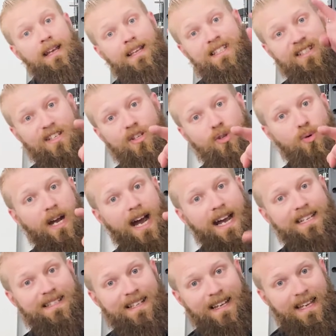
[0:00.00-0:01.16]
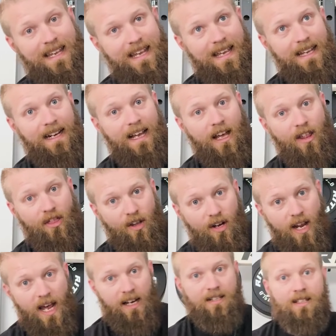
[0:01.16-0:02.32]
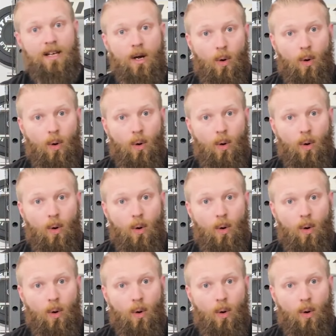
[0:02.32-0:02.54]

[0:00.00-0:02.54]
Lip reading: See you guys in the next